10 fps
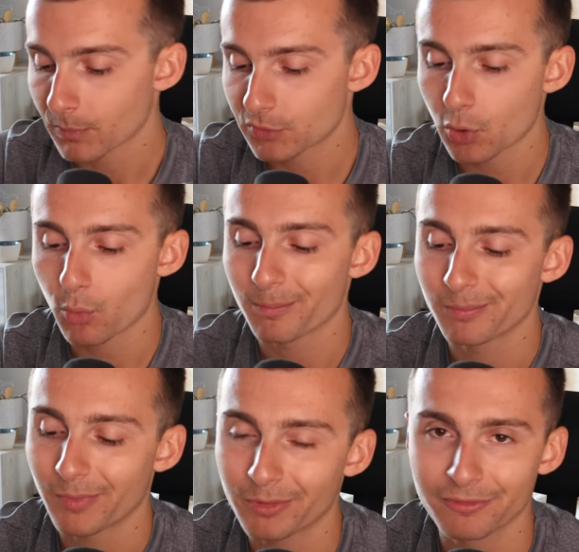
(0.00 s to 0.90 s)
So
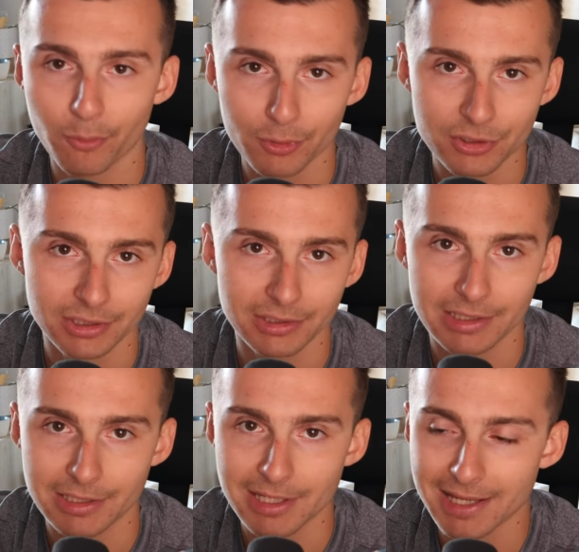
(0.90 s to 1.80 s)

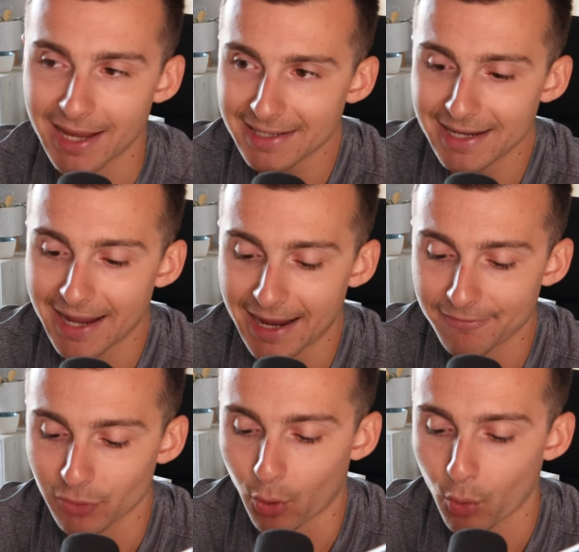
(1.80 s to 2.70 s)
unfortunately, you kind of
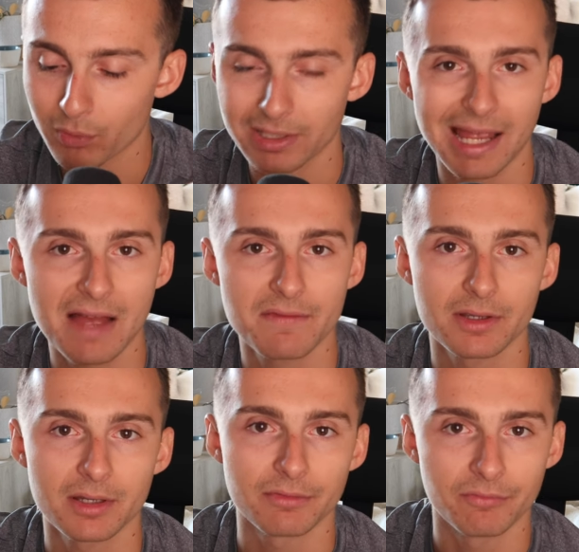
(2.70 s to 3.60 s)
have to already have a
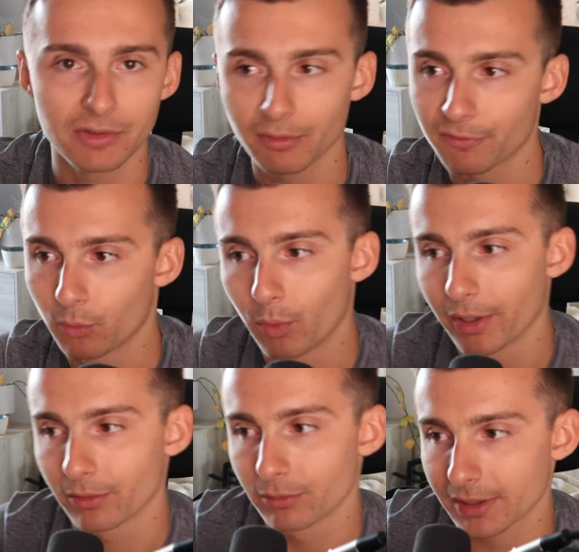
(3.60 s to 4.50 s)
good feel for
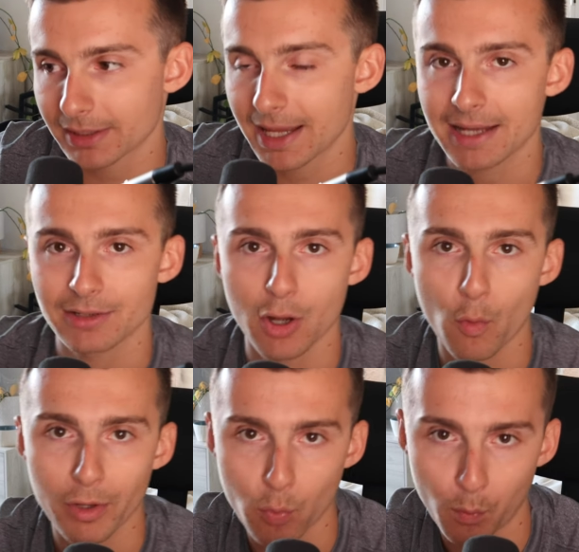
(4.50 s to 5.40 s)
what you're looking at, know
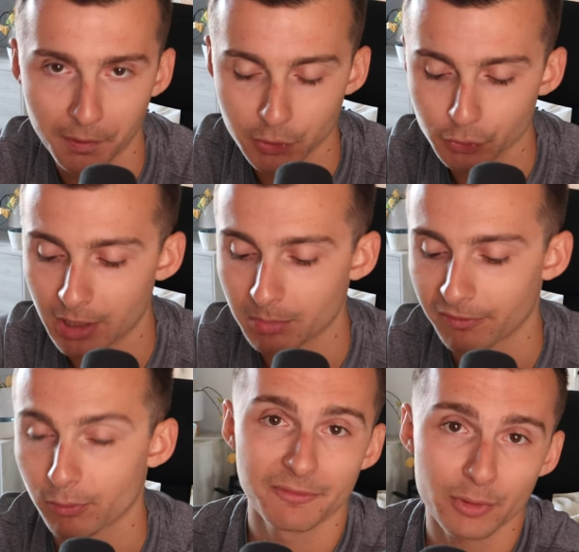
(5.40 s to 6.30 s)
what you want to trade
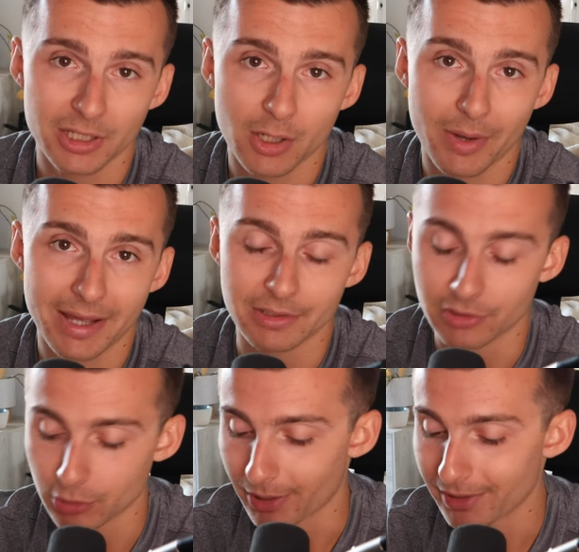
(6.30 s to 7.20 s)
before, before you go ahead
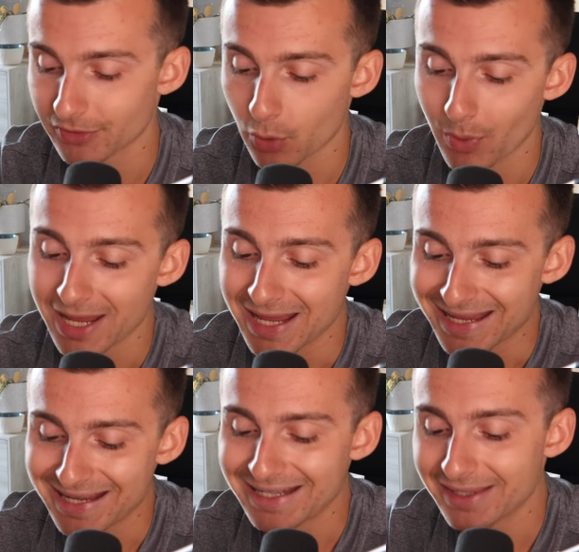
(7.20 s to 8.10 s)
and do it. So
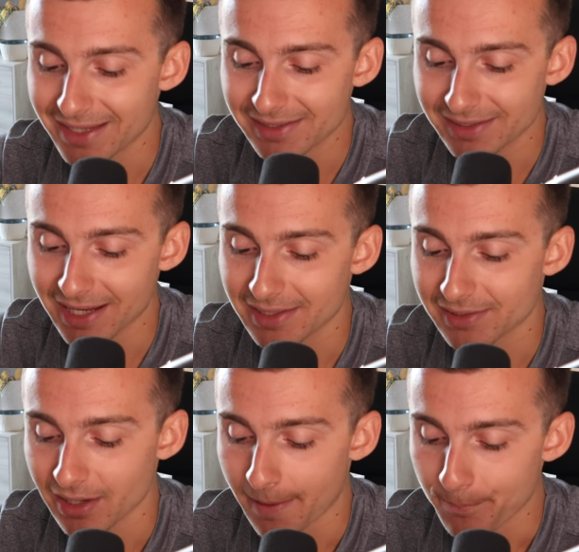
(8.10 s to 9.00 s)
in this
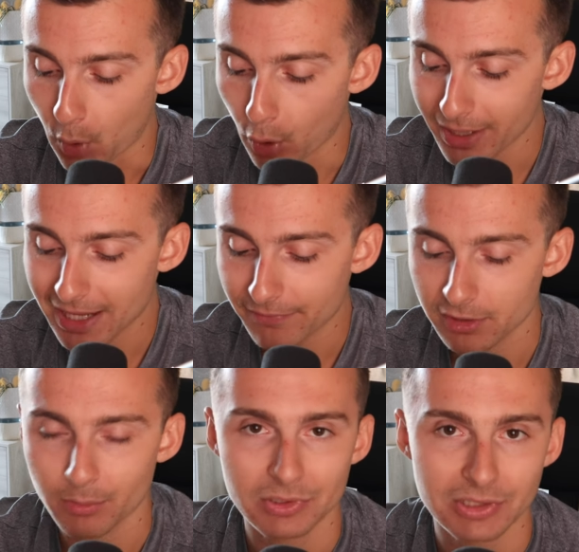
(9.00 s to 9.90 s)
case, all I have to
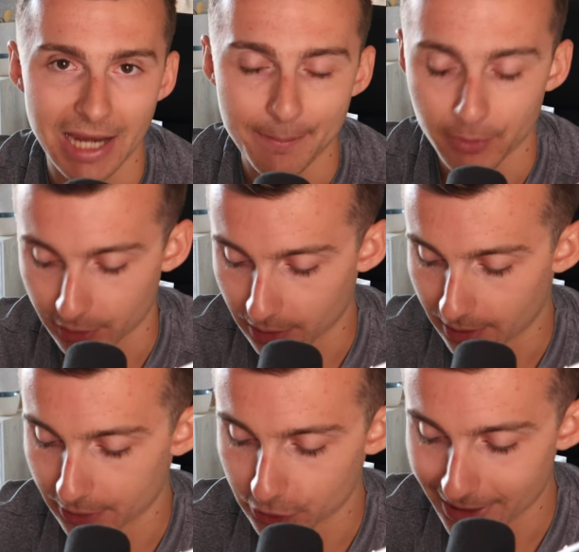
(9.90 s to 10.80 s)
do is tap on a
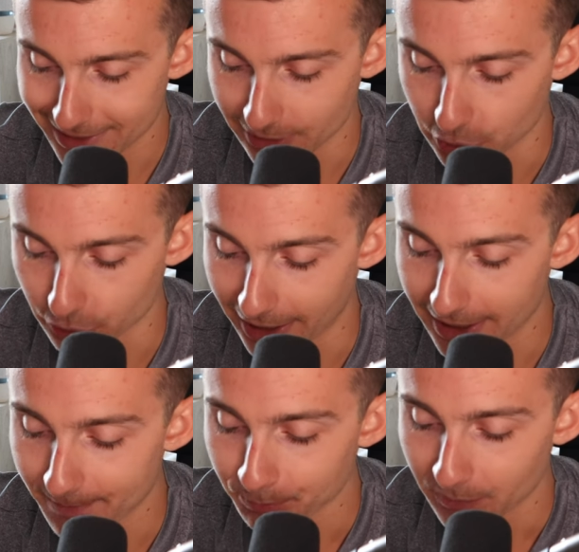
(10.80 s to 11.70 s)
contract to trade.